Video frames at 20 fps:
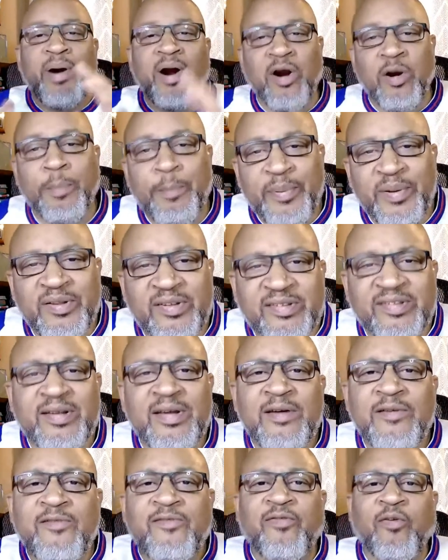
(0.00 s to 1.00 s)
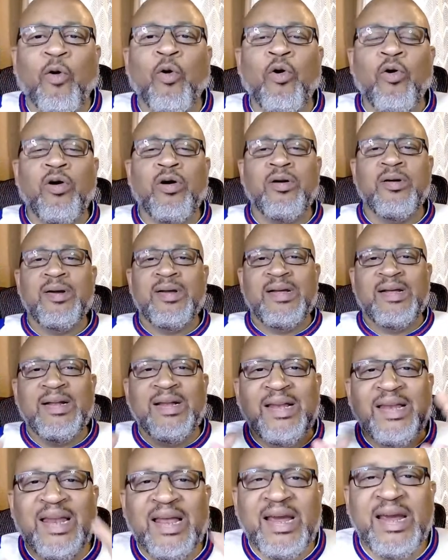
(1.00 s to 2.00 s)
purpose for
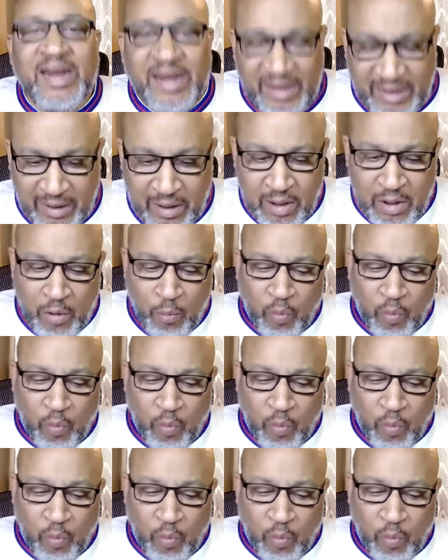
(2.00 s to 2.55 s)
leading?